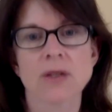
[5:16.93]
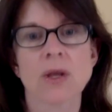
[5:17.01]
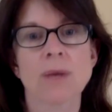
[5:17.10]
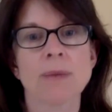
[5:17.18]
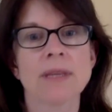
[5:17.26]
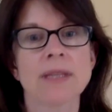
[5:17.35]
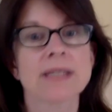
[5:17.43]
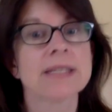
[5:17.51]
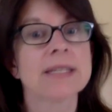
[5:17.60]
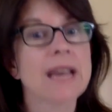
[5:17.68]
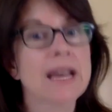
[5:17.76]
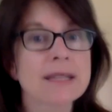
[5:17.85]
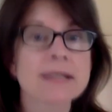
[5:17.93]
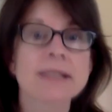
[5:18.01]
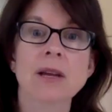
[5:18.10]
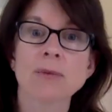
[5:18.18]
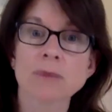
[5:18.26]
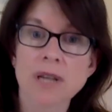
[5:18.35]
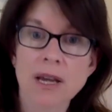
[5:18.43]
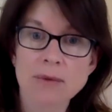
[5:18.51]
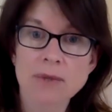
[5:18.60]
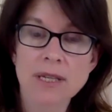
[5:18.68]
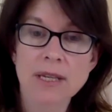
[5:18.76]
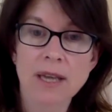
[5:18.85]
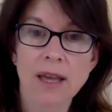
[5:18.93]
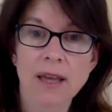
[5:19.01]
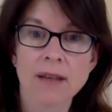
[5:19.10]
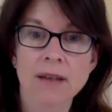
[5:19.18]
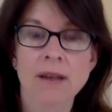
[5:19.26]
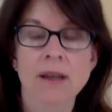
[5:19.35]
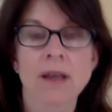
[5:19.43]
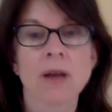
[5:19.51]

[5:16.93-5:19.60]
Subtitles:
So that means, yes, sometimes it can,